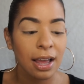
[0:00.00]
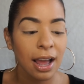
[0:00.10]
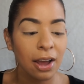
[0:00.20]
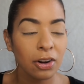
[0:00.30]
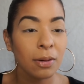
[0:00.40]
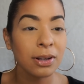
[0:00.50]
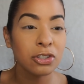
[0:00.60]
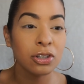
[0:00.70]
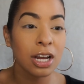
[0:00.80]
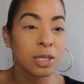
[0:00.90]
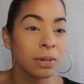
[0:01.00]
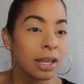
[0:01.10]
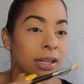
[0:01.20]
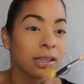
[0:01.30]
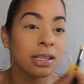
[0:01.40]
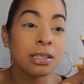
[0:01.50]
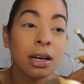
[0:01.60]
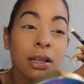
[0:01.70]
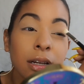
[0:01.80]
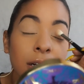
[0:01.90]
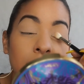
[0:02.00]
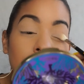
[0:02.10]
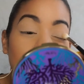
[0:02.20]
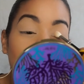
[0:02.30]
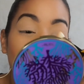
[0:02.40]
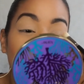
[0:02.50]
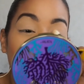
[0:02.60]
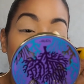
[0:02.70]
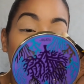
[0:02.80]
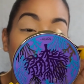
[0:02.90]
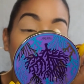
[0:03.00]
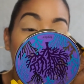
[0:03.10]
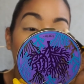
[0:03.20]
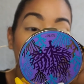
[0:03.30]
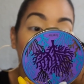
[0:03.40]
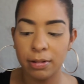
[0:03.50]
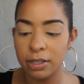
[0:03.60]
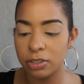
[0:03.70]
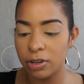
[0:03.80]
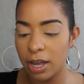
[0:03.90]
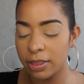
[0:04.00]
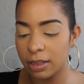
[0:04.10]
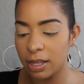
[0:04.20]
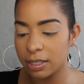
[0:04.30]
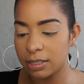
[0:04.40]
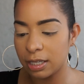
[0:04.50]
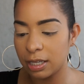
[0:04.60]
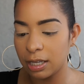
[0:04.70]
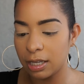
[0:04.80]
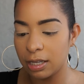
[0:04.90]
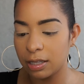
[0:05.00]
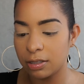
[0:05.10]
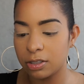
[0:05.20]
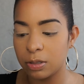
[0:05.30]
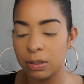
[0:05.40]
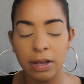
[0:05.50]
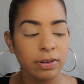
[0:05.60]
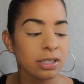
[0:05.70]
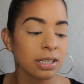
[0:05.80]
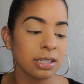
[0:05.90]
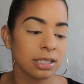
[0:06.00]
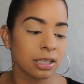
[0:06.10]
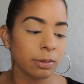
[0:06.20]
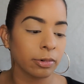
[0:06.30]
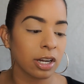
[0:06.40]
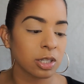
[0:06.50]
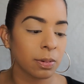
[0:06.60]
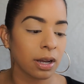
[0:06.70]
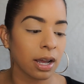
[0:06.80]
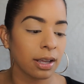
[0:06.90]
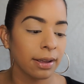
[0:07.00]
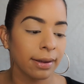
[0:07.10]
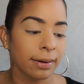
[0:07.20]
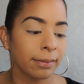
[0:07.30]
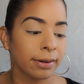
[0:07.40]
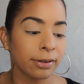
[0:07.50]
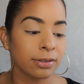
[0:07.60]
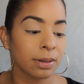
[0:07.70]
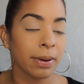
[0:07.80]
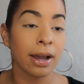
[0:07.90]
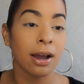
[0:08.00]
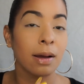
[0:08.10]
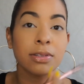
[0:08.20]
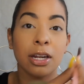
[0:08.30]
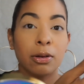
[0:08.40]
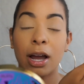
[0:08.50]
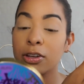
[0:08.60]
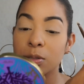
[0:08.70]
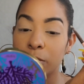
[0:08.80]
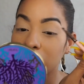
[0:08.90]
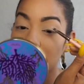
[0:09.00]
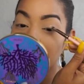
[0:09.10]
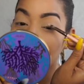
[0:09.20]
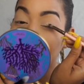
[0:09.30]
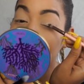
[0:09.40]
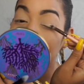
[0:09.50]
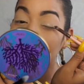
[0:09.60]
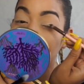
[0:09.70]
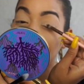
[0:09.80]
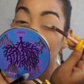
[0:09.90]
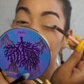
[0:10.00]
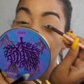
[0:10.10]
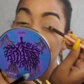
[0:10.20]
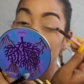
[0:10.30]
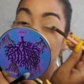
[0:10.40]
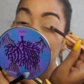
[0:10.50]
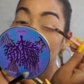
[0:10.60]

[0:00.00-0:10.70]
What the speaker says: I don't know about you guys, but like this color, I'm gonna try the Luxie 211. It's a concealer brush, but I'm gonna use it to pack on. I'm telling you, I use brushes for anything because